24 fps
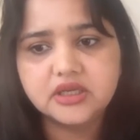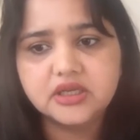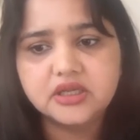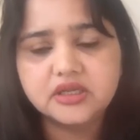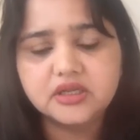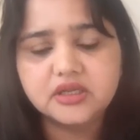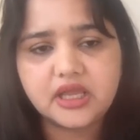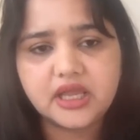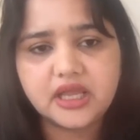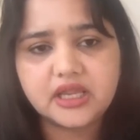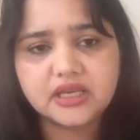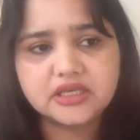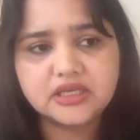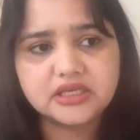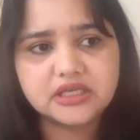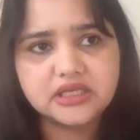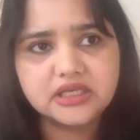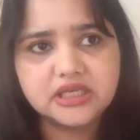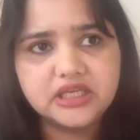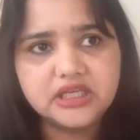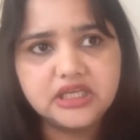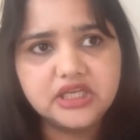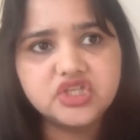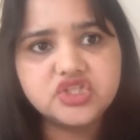And
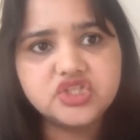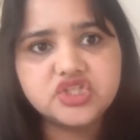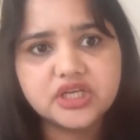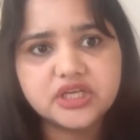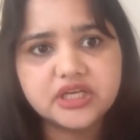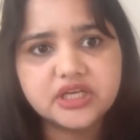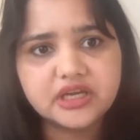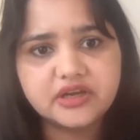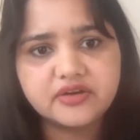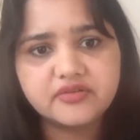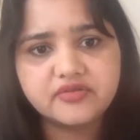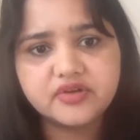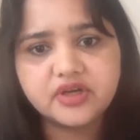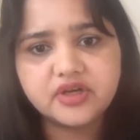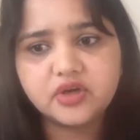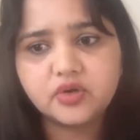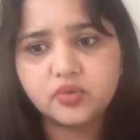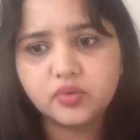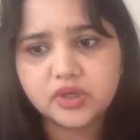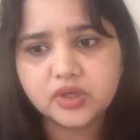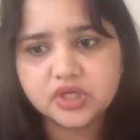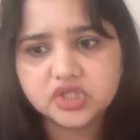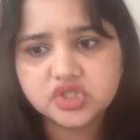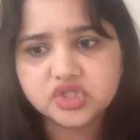each and every
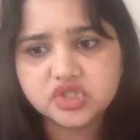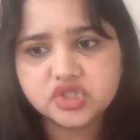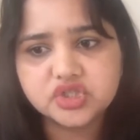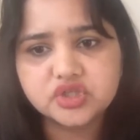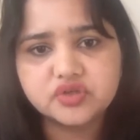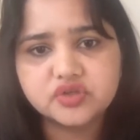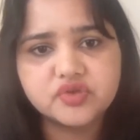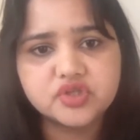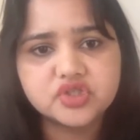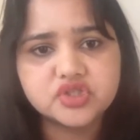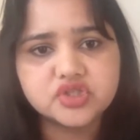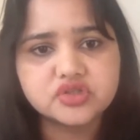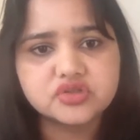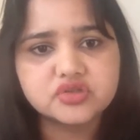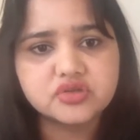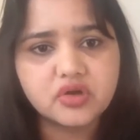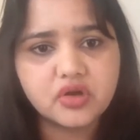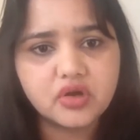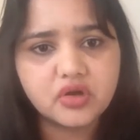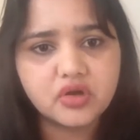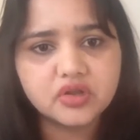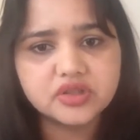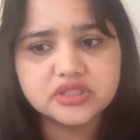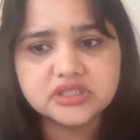question which is
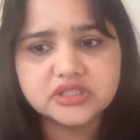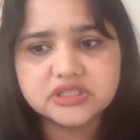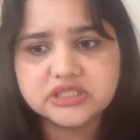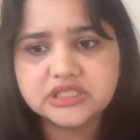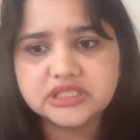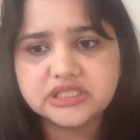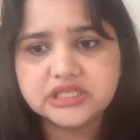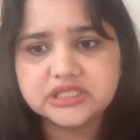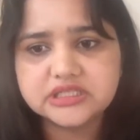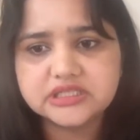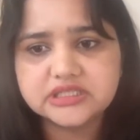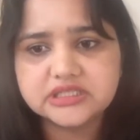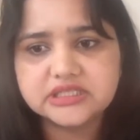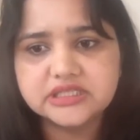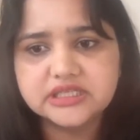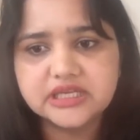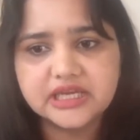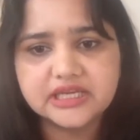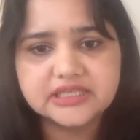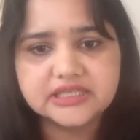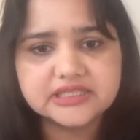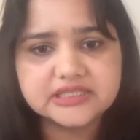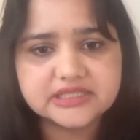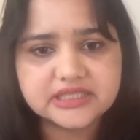on the CHC
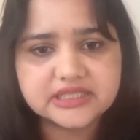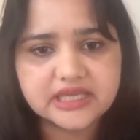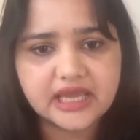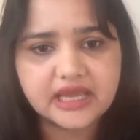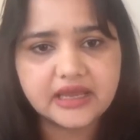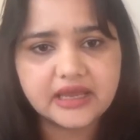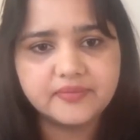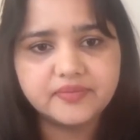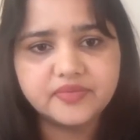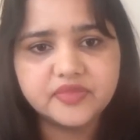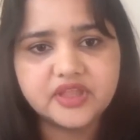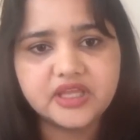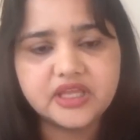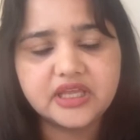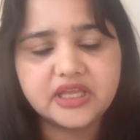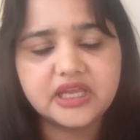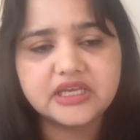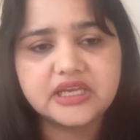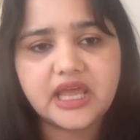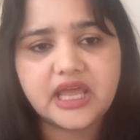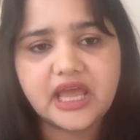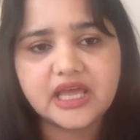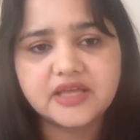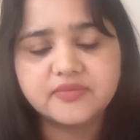exam,
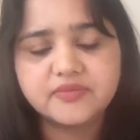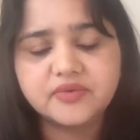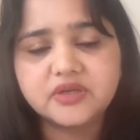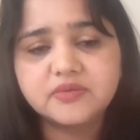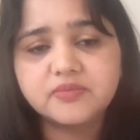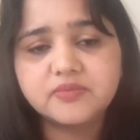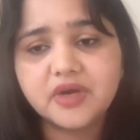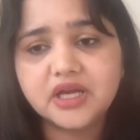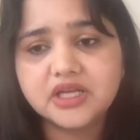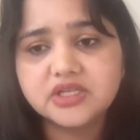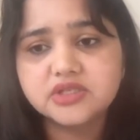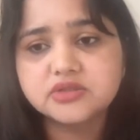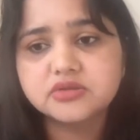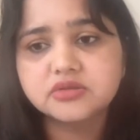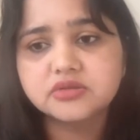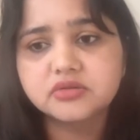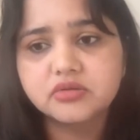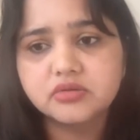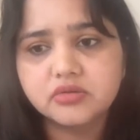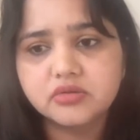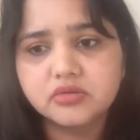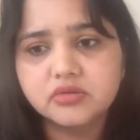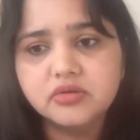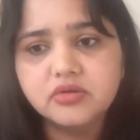it must
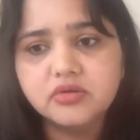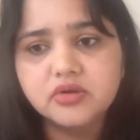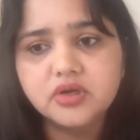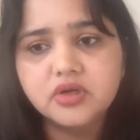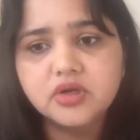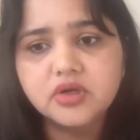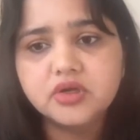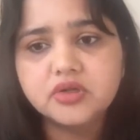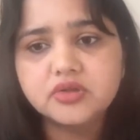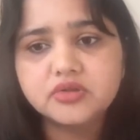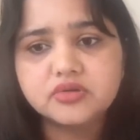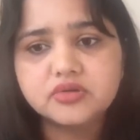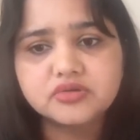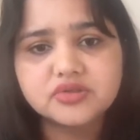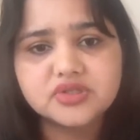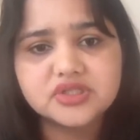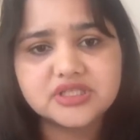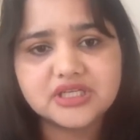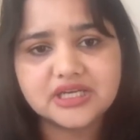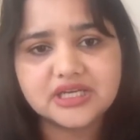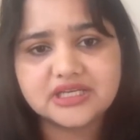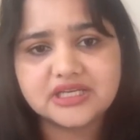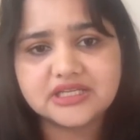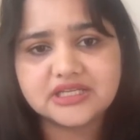go through
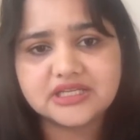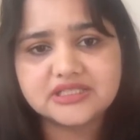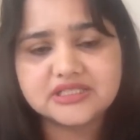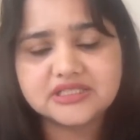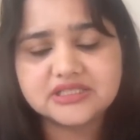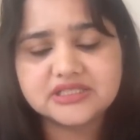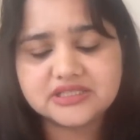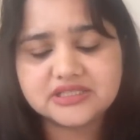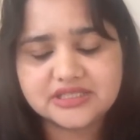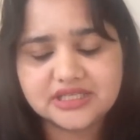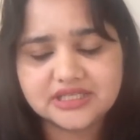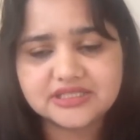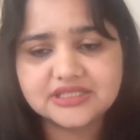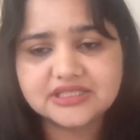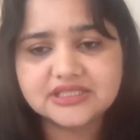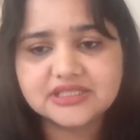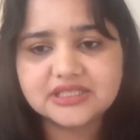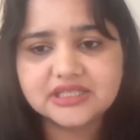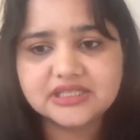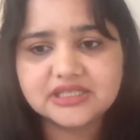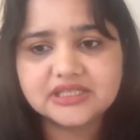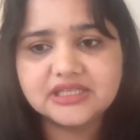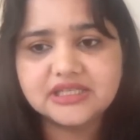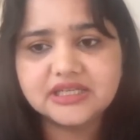
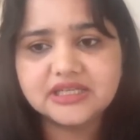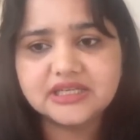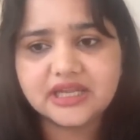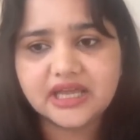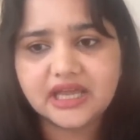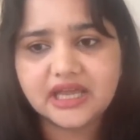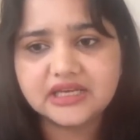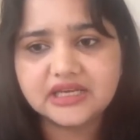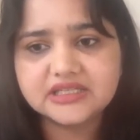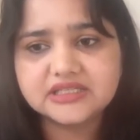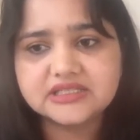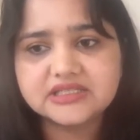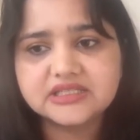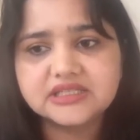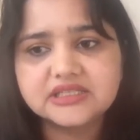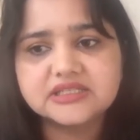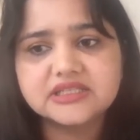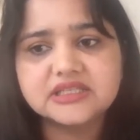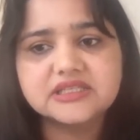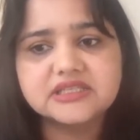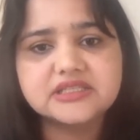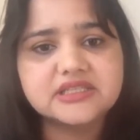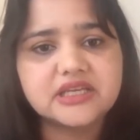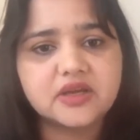statistical analysis
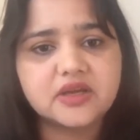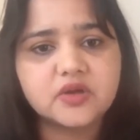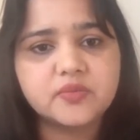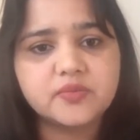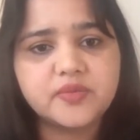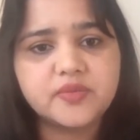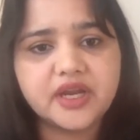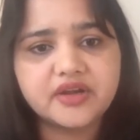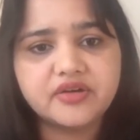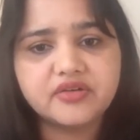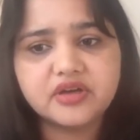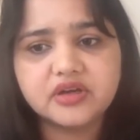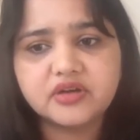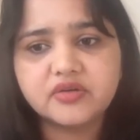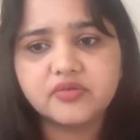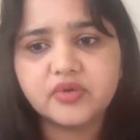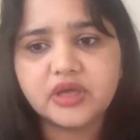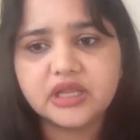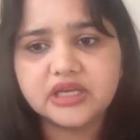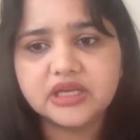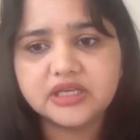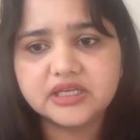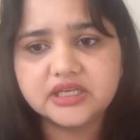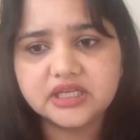and psychometric
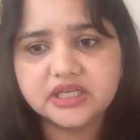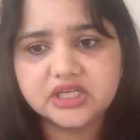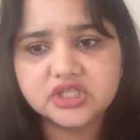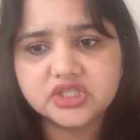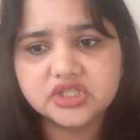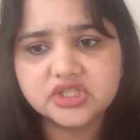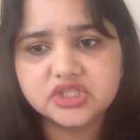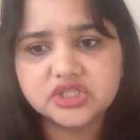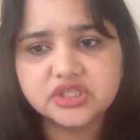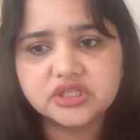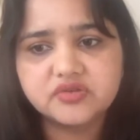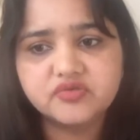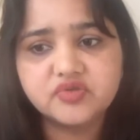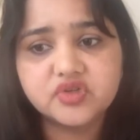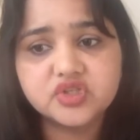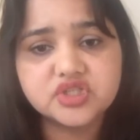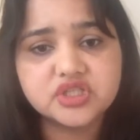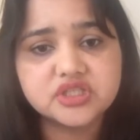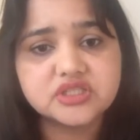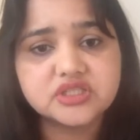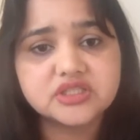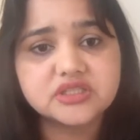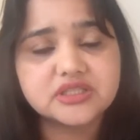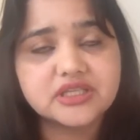validation, which
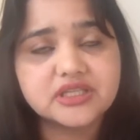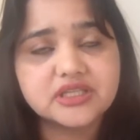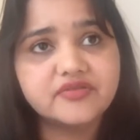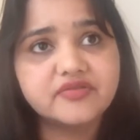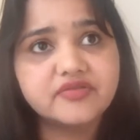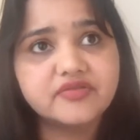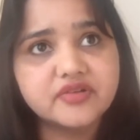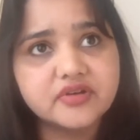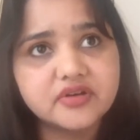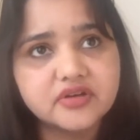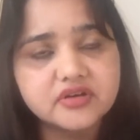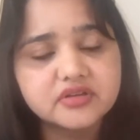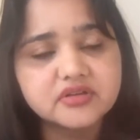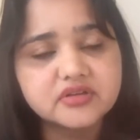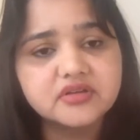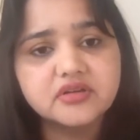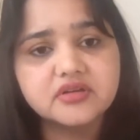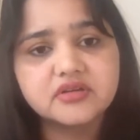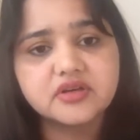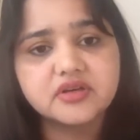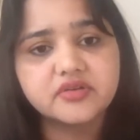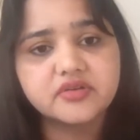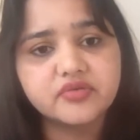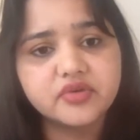is then further
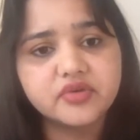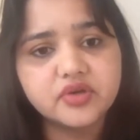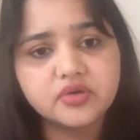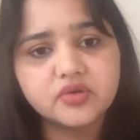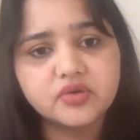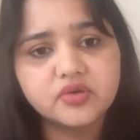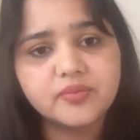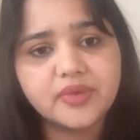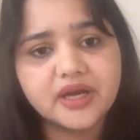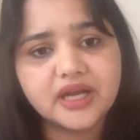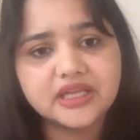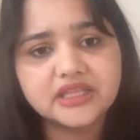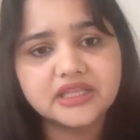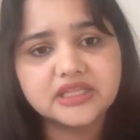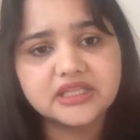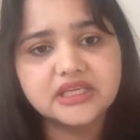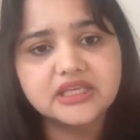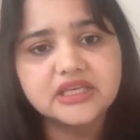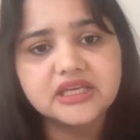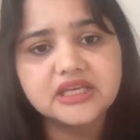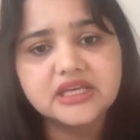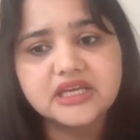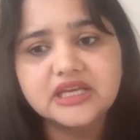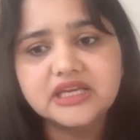reviewed by the
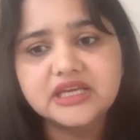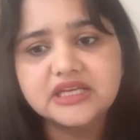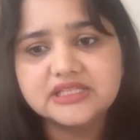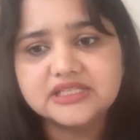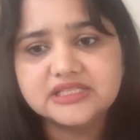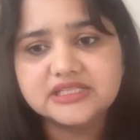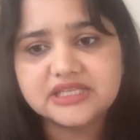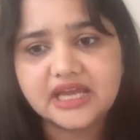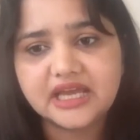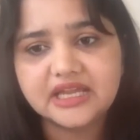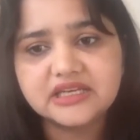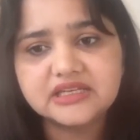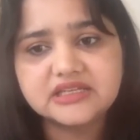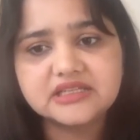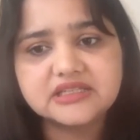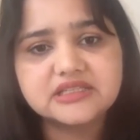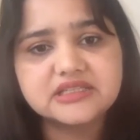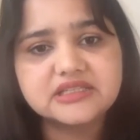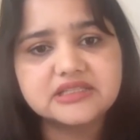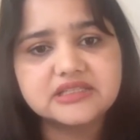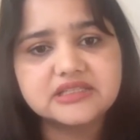standard